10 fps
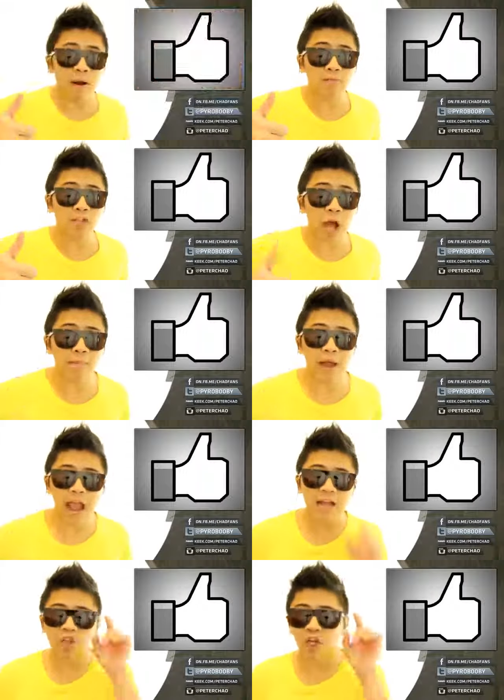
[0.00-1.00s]
thumbs up,
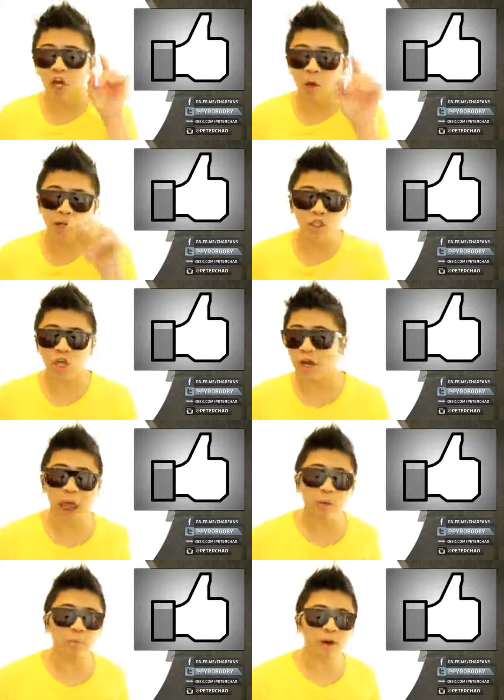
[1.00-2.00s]
answer the question,
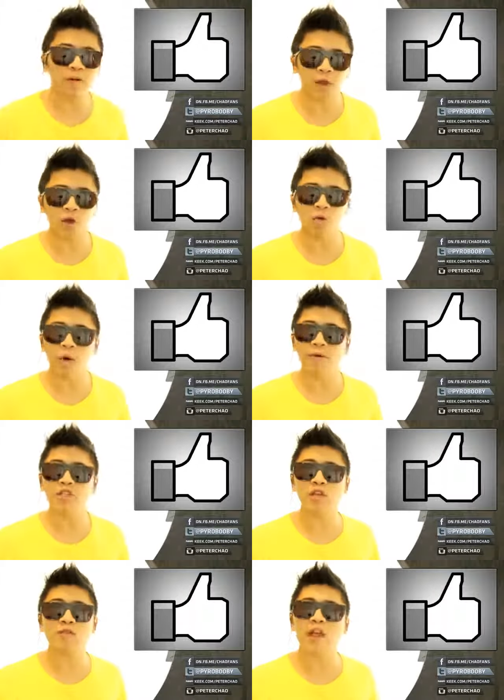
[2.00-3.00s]
and one of you will
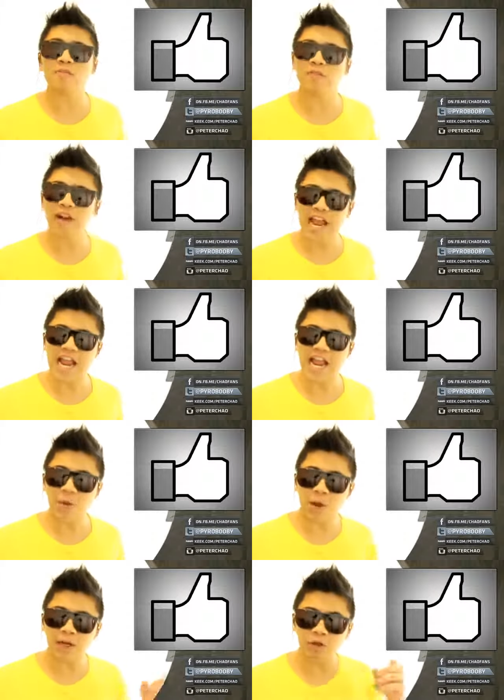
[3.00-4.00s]
receive a
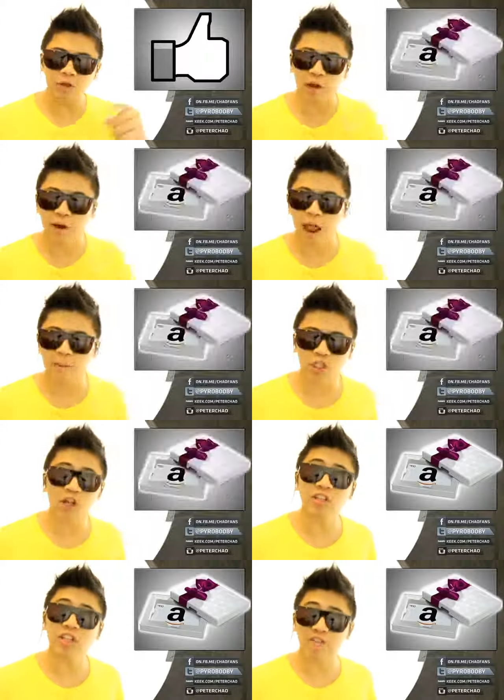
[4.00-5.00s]
$100
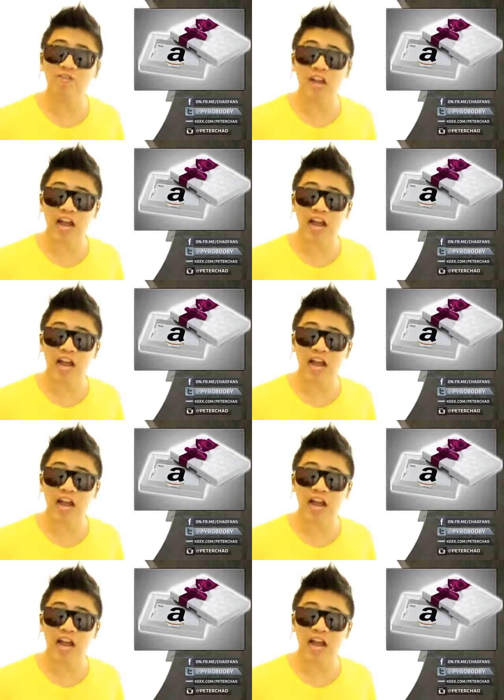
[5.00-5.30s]
Amazon gift